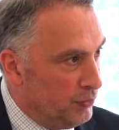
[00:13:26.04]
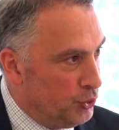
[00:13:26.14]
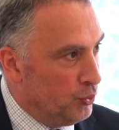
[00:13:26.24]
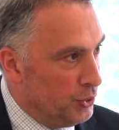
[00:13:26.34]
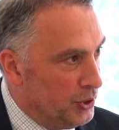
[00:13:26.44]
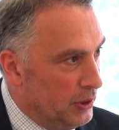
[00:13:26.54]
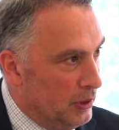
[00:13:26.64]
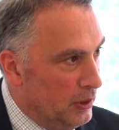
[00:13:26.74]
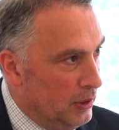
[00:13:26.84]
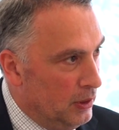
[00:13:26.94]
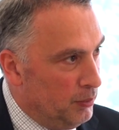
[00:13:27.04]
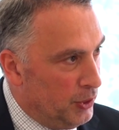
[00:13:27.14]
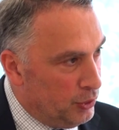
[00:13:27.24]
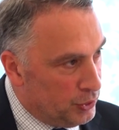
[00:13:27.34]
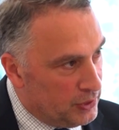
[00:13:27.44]
of Georgia,
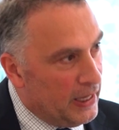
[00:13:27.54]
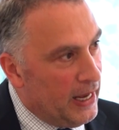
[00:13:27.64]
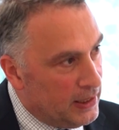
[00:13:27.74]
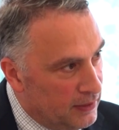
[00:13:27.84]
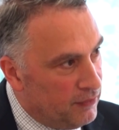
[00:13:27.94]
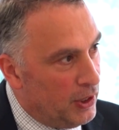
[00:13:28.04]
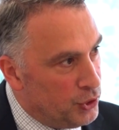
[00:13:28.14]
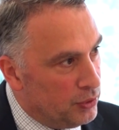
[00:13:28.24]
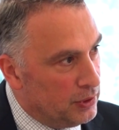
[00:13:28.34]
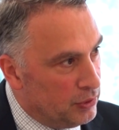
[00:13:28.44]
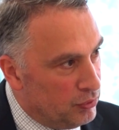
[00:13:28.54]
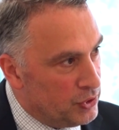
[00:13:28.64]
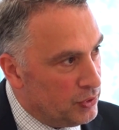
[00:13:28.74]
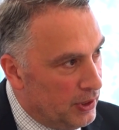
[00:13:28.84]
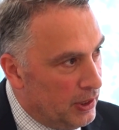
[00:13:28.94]
because that eventually
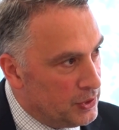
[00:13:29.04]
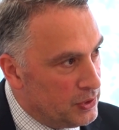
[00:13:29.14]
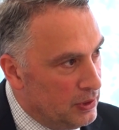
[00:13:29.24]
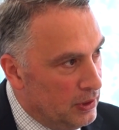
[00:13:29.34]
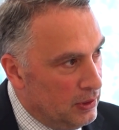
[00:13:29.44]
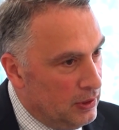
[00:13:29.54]
translates